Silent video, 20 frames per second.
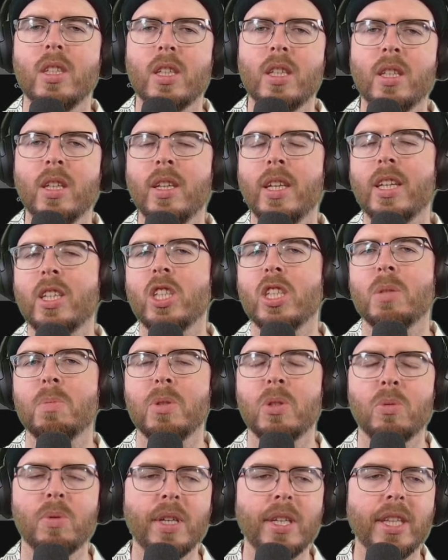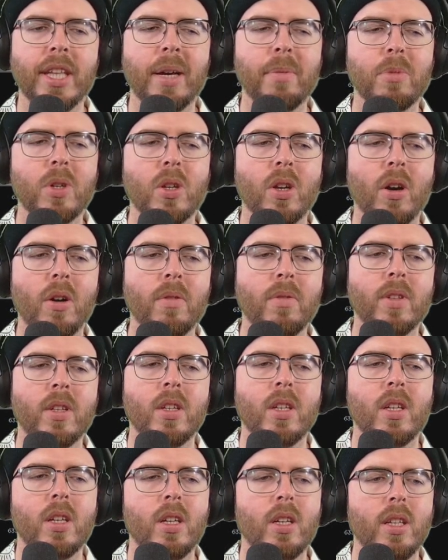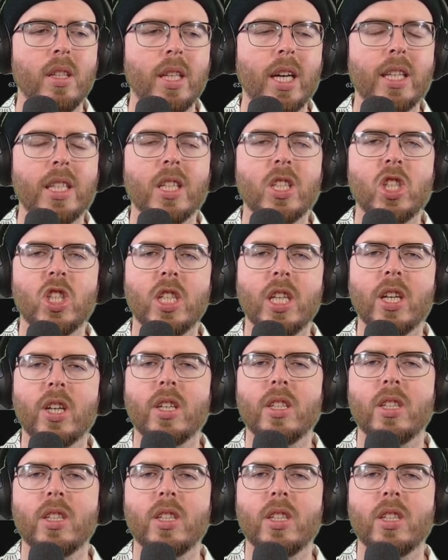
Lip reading: connections between them. They did share